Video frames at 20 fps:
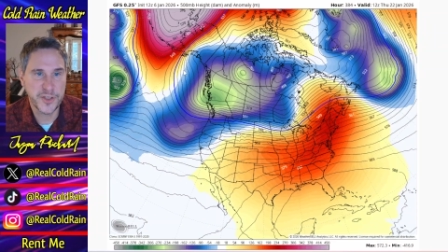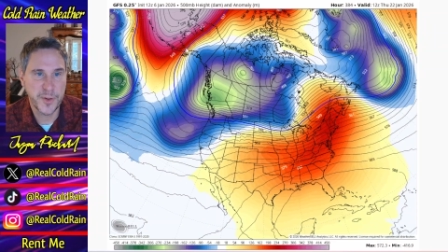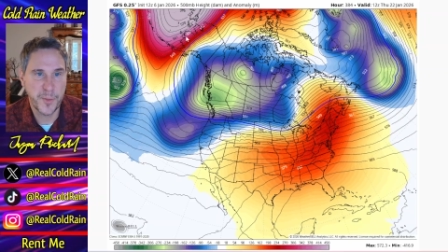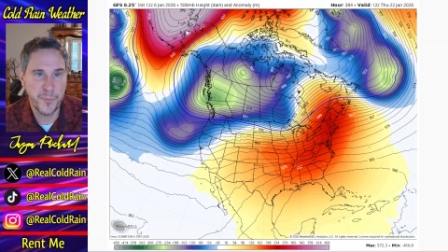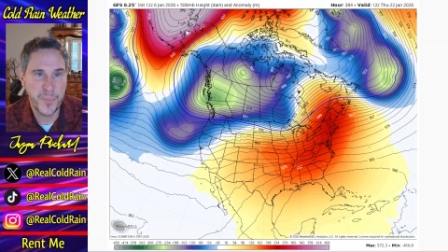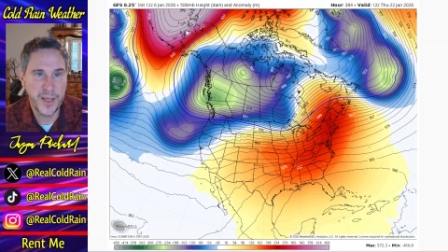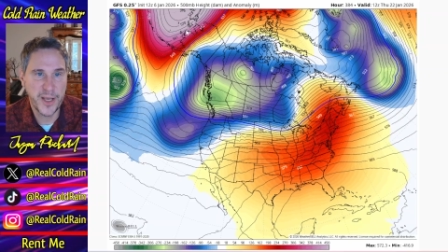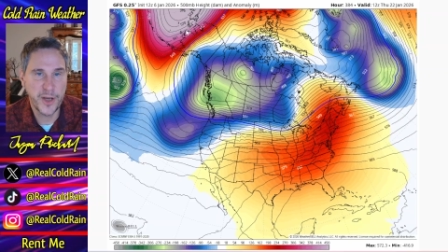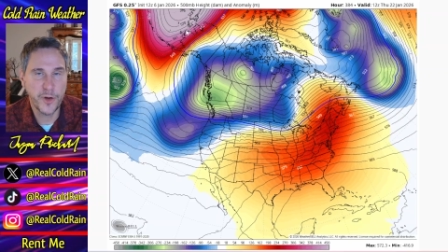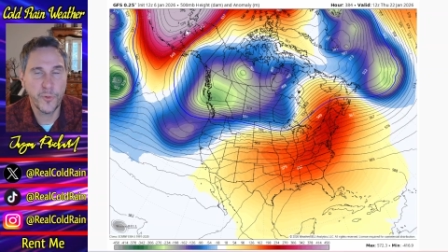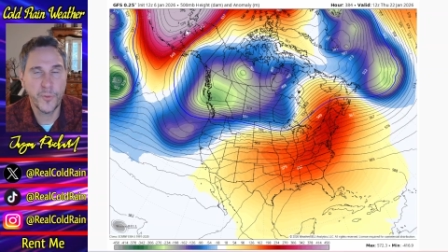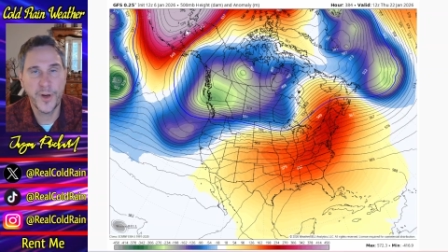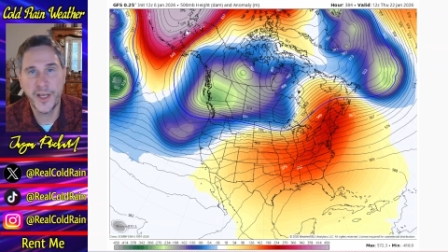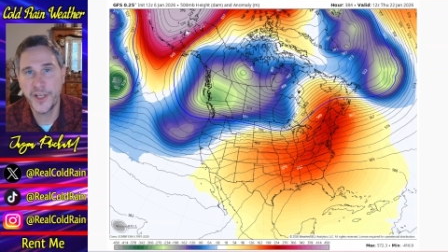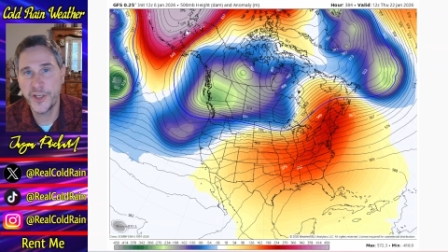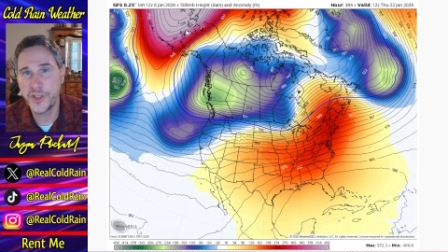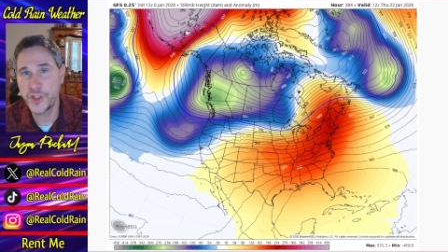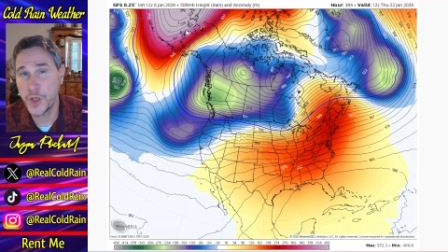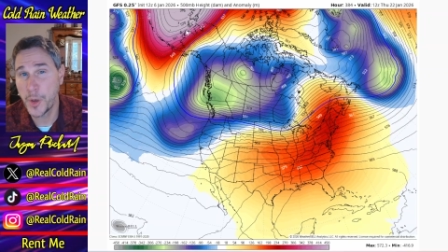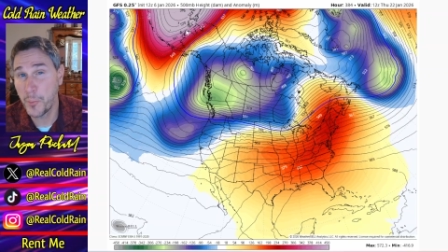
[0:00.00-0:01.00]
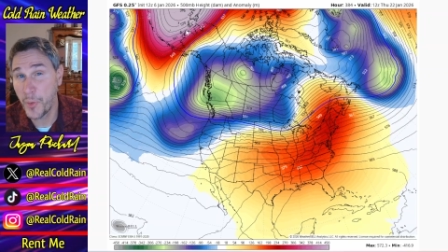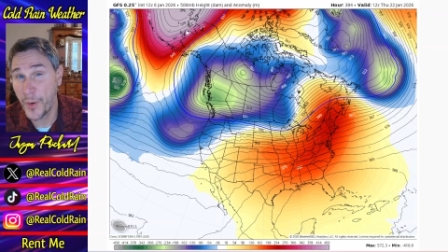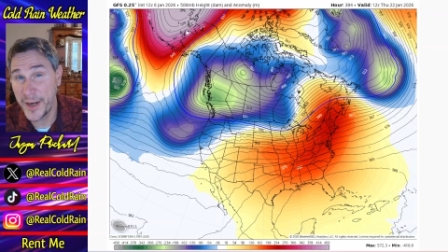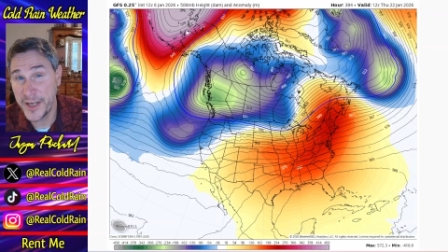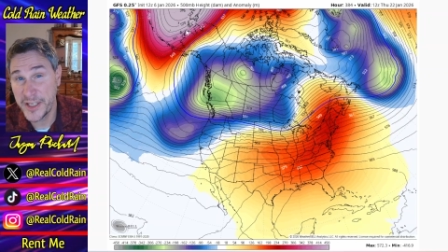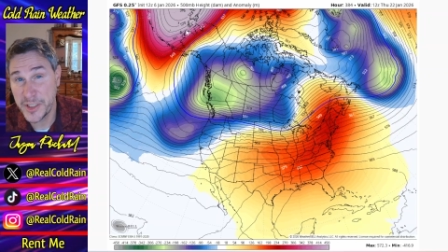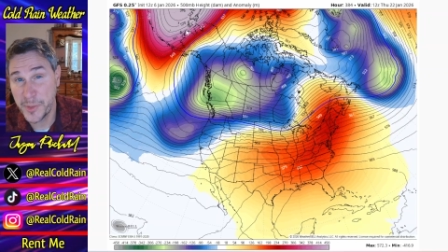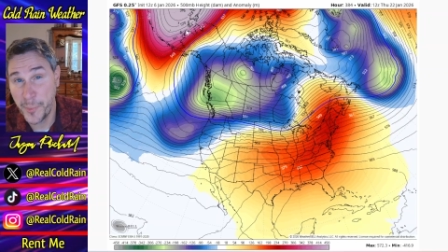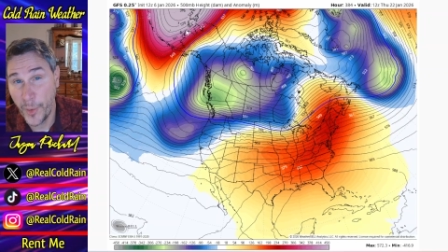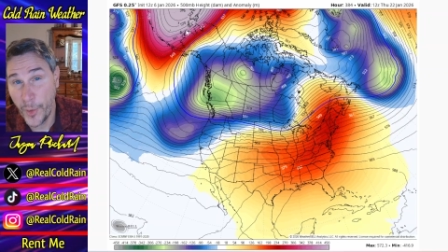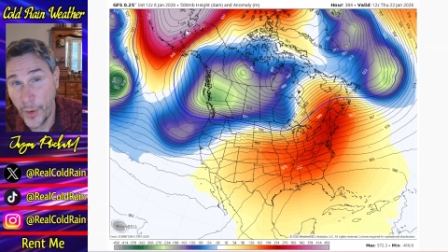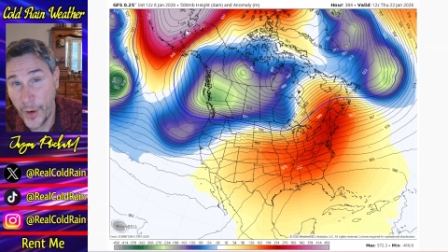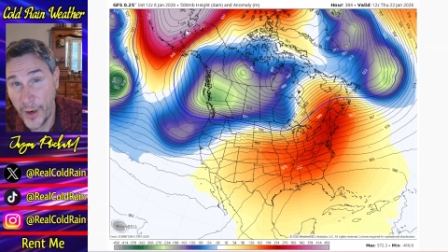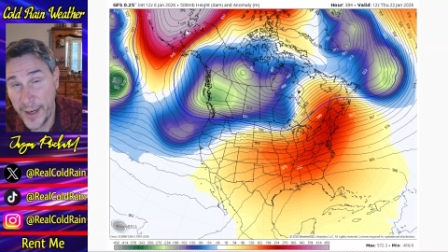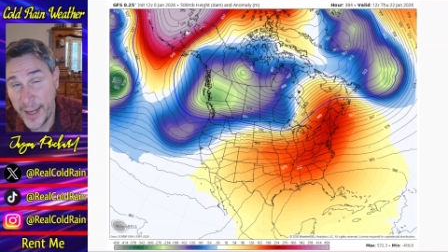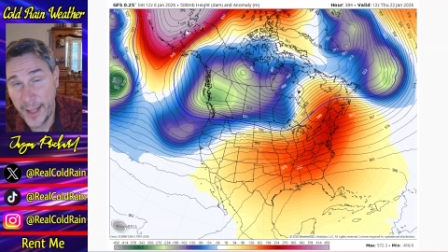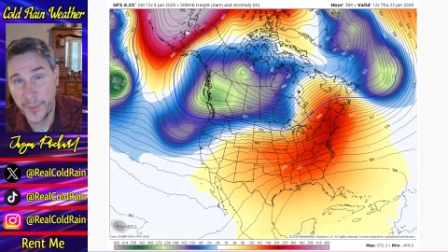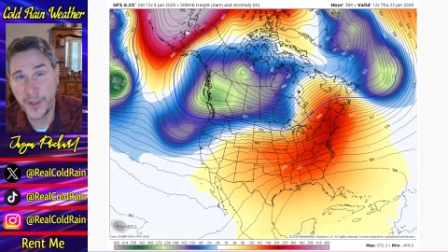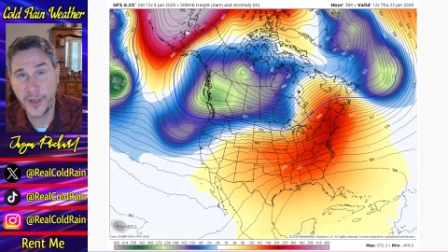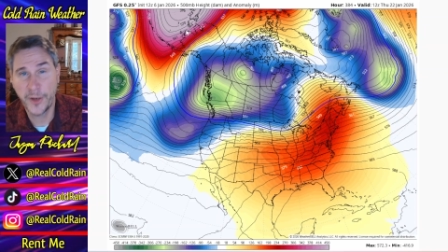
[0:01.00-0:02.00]
big ridge breaks apart
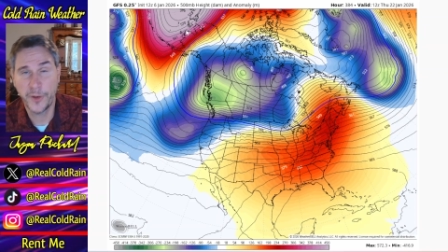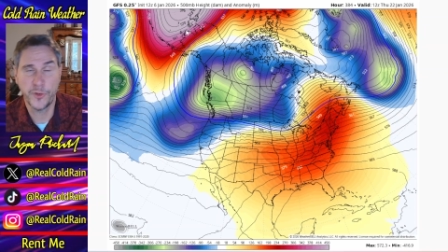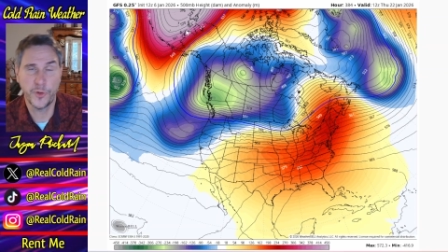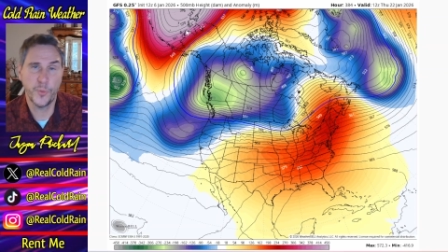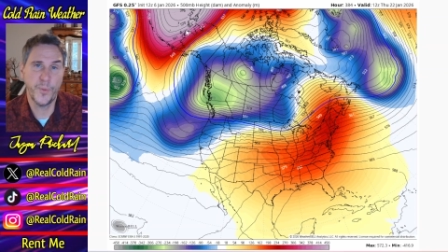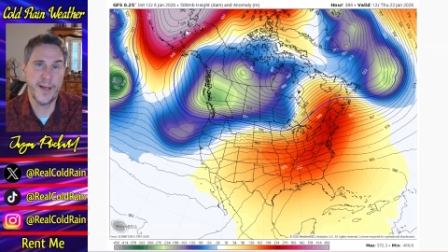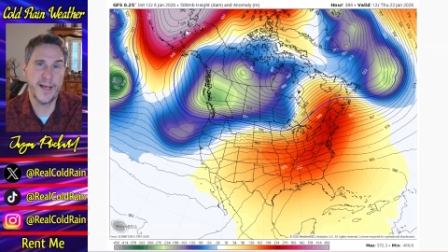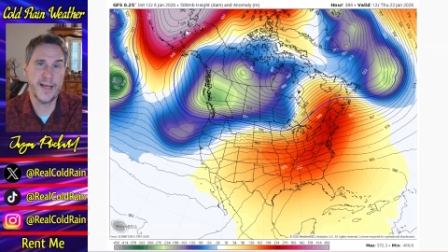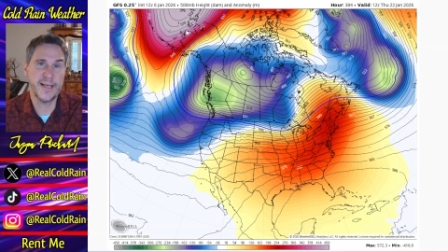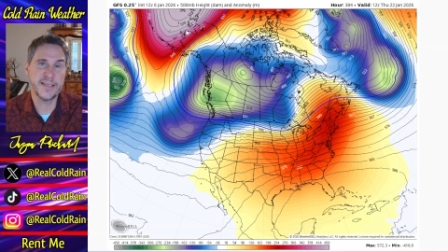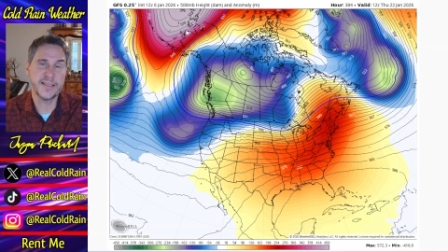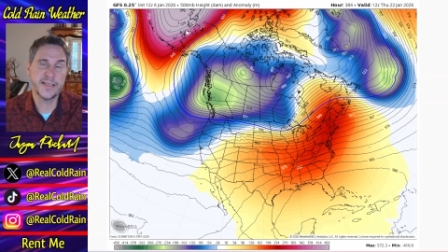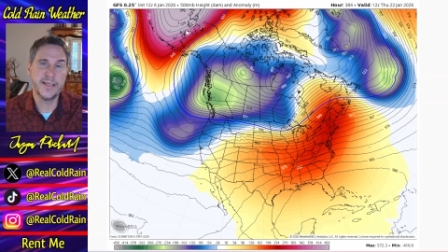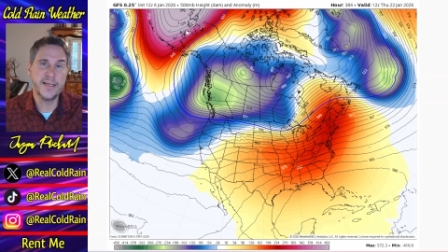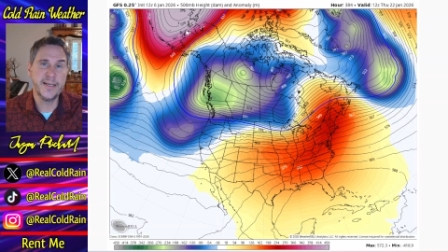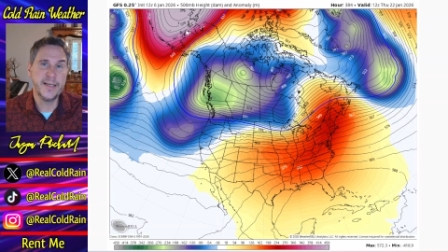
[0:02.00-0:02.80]
out here in the west.